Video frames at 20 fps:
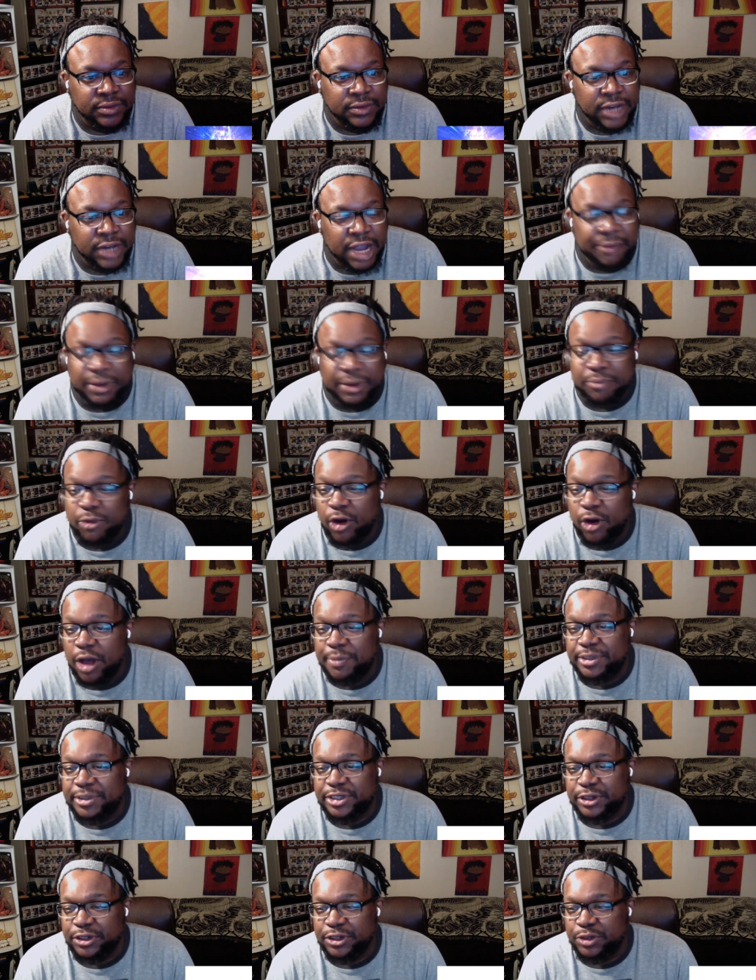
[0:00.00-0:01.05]
How many more
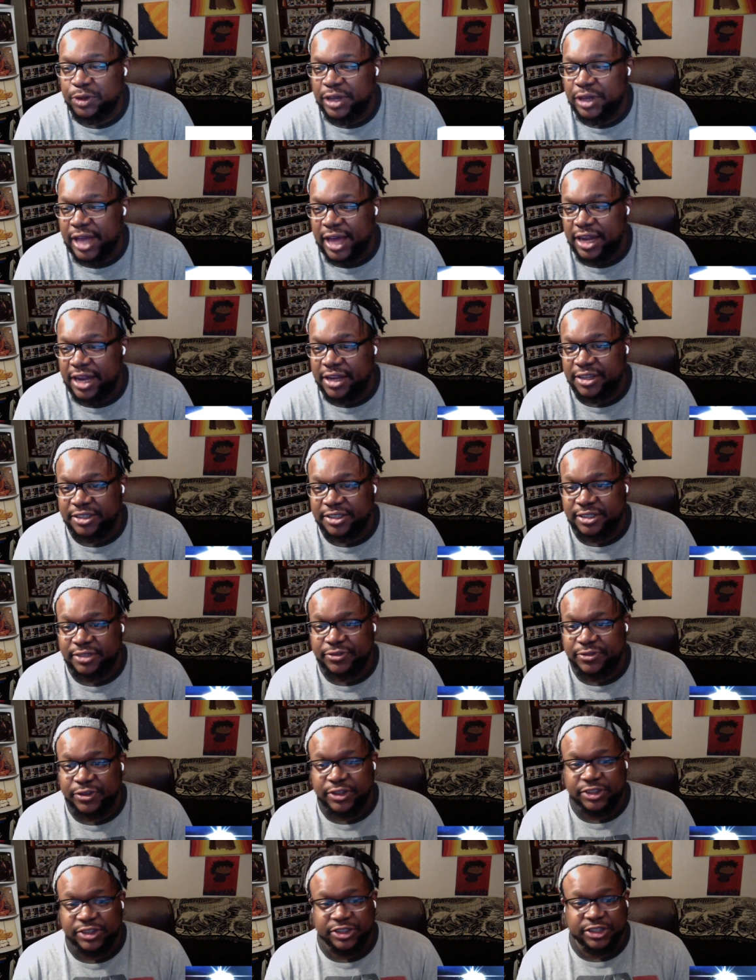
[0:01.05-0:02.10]
episodes we got of this
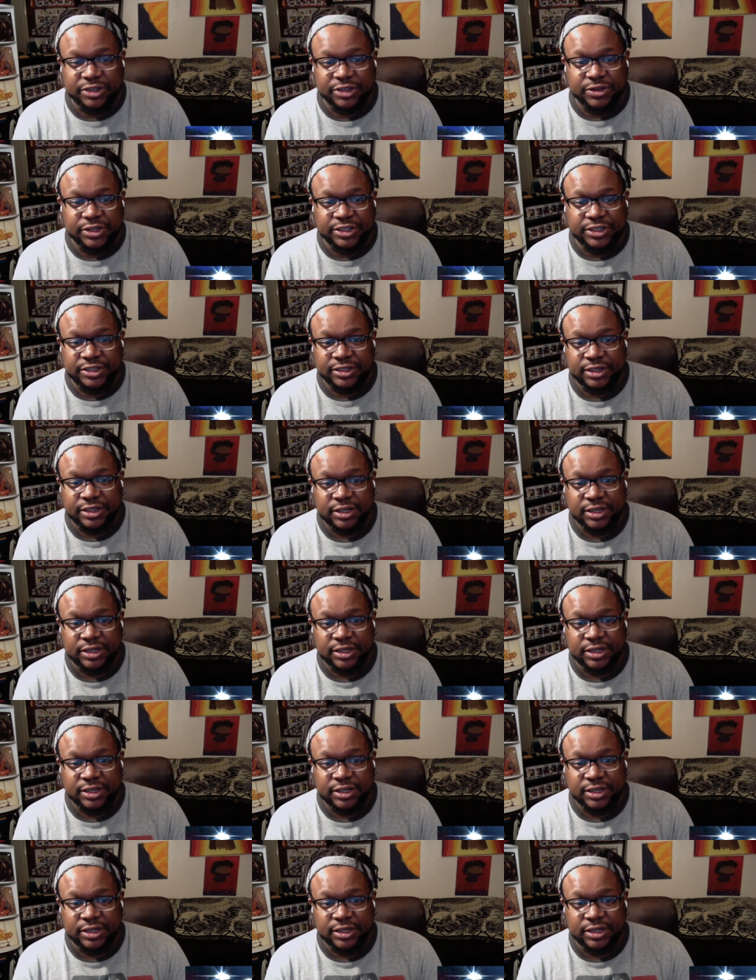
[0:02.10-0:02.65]
for this series?